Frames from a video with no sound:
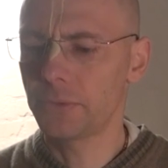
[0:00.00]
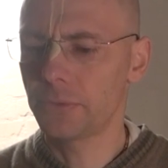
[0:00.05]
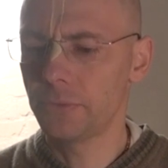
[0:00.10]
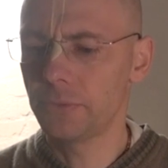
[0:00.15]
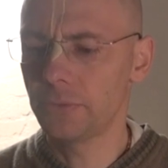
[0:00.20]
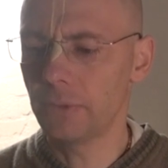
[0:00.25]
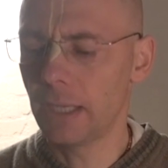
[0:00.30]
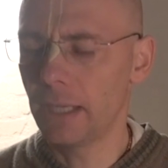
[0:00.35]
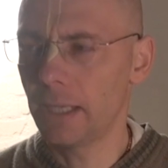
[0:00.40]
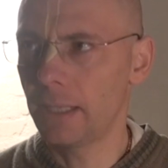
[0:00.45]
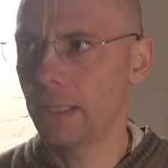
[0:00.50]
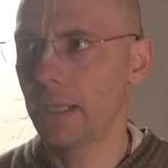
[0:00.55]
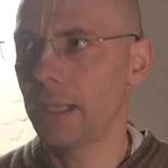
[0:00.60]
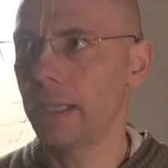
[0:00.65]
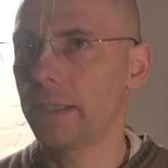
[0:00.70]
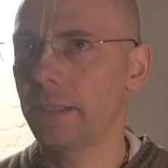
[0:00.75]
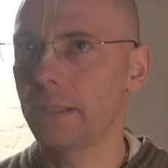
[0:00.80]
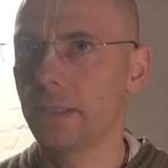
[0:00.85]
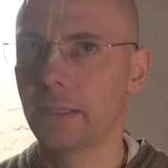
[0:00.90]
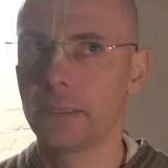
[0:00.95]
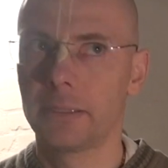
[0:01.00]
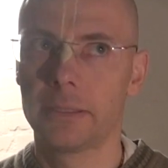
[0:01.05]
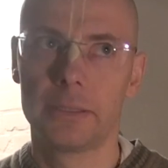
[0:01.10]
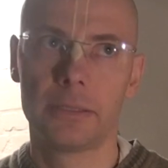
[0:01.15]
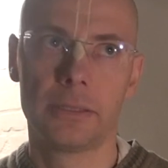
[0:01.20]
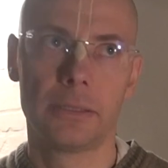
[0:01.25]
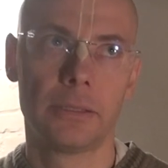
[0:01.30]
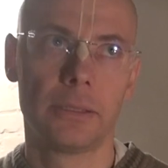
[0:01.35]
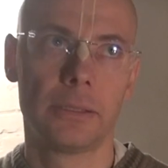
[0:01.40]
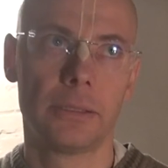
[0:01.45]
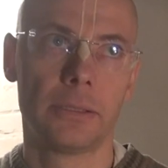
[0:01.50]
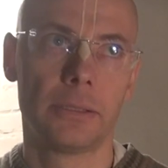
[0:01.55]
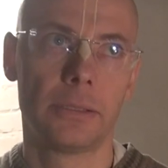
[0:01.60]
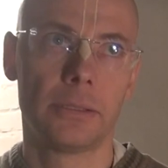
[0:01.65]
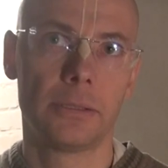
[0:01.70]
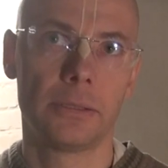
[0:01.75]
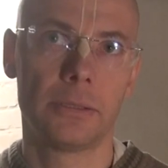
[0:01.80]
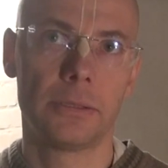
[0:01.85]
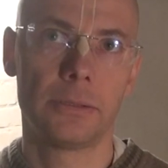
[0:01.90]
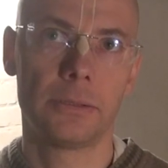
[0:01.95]
who are like
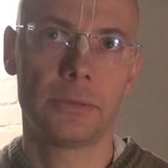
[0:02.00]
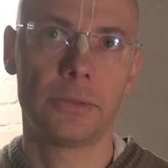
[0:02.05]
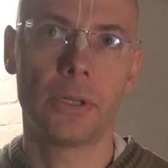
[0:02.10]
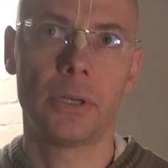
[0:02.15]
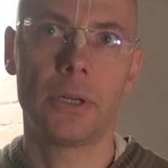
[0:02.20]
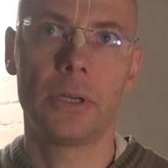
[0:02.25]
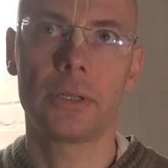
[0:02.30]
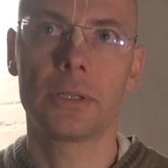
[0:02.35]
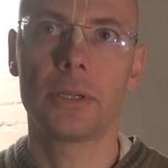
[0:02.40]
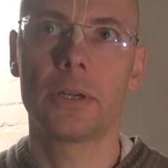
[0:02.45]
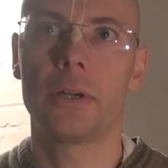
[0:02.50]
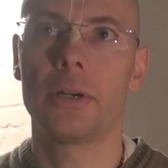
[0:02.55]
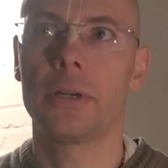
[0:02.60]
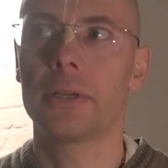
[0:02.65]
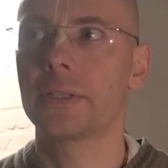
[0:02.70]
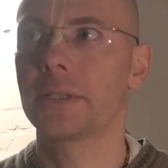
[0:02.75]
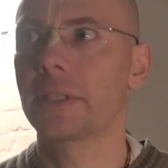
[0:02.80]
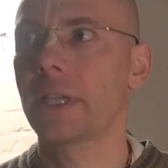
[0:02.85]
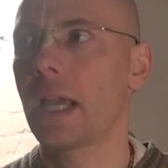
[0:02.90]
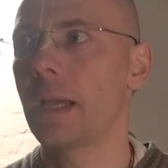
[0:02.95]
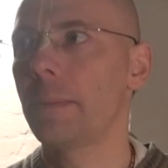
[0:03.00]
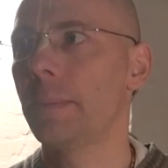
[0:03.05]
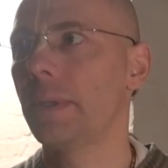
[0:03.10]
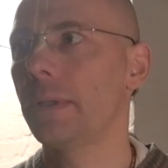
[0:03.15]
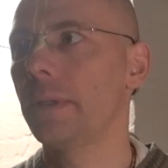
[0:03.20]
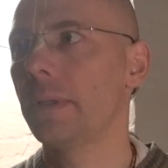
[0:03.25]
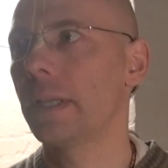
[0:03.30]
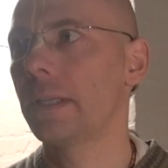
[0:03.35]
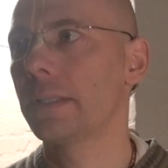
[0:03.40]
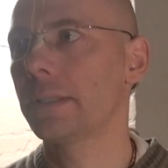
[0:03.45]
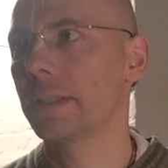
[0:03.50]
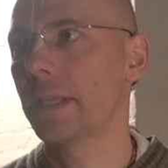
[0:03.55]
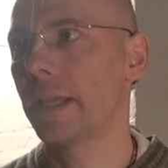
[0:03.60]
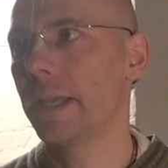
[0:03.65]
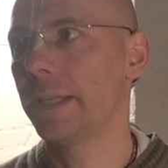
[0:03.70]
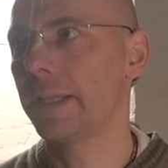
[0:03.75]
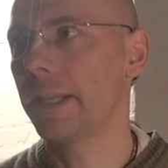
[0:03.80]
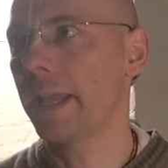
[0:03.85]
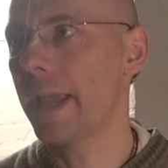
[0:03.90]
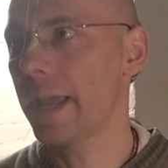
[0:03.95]
dog, hogs, camels,
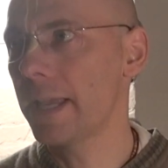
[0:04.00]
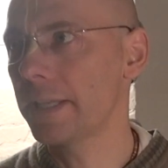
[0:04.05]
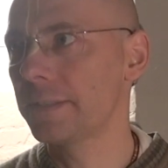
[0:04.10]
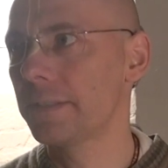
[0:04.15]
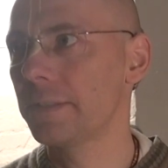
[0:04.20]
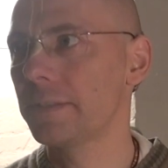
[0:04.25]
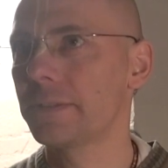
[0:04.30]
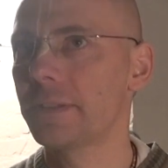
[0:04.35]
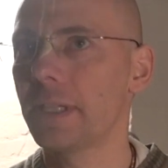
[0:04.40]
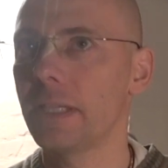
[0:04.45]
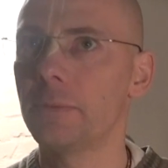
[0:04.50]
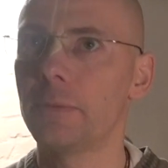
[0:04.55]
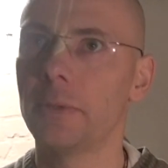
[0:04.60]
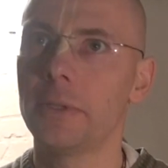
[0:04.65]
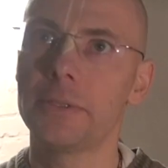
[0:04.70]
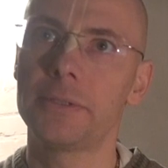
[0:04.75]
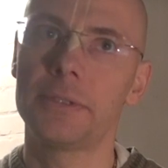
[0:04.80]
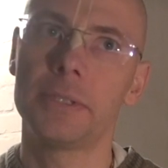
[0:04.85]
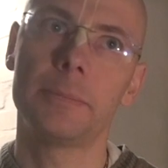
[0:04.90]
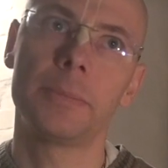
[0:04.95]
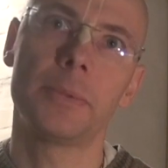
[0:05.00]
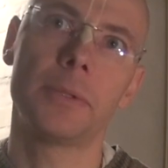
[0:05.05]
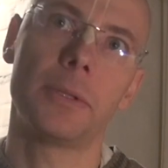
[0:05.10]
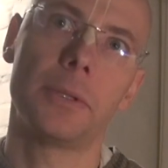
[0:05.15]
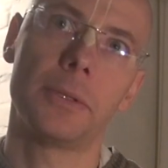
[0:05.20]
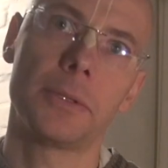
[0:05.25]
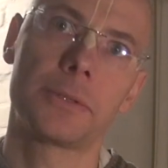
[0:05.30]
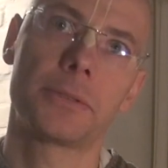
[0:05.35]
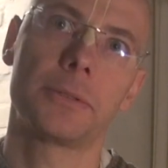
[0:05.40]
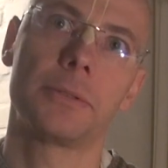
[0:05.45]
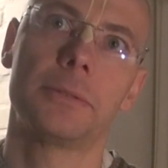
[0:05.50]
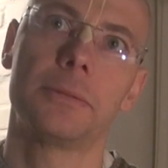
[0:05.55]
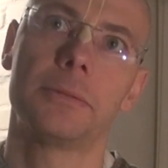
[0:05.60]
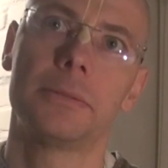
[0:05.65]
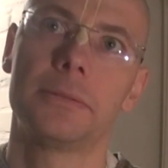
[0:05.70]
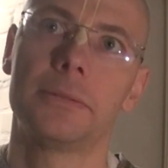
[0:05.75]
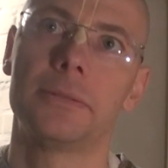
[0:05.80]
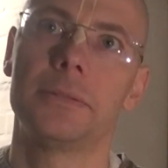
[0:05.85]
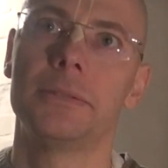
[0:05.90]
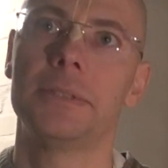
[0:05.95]
and asses, they worship also
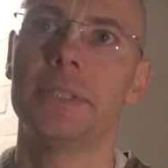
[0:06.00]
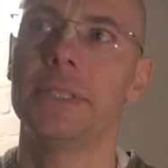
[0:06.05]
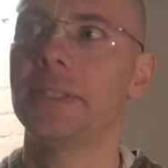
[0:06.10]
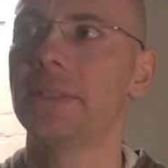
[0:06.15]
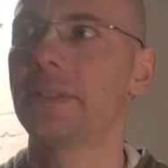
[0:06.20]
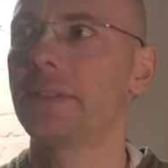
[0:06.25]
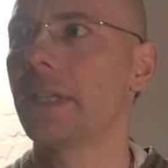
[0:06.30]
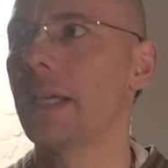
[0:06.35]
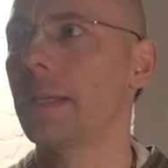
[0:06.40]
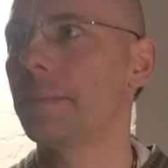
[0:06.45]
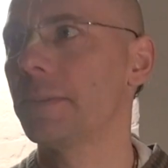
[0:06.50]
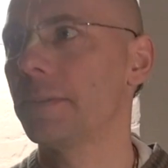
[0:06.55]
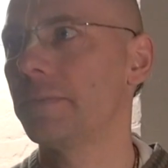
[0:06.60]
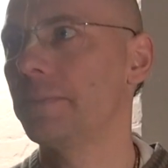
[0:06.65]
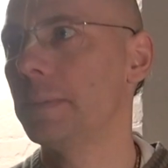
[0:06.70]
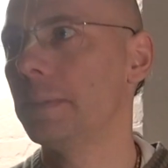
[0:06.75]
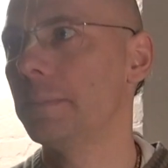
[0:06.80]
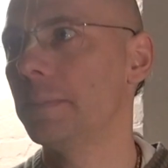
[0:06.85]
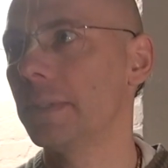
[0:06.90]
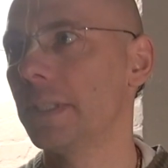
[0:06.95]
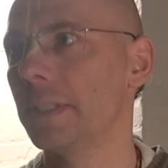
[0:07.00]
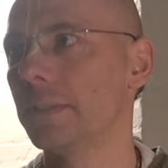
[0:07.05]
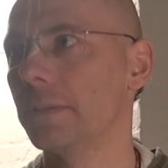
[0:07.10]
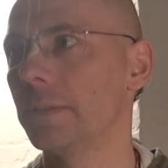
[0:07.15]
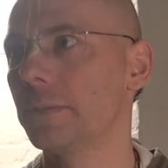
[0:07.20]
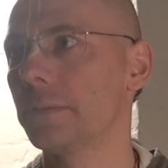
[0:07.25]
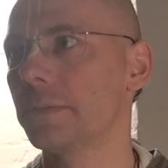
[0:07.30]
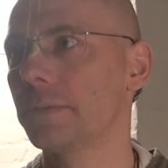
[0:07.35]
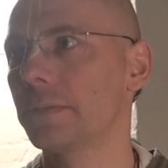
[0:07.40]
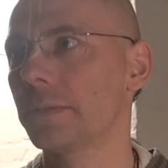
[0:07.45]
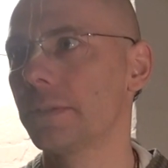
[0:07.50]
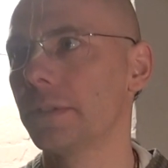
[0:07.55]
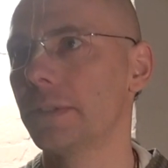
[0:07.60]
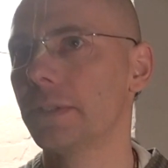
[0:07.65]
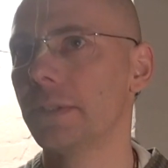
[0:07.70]
these types of people, and those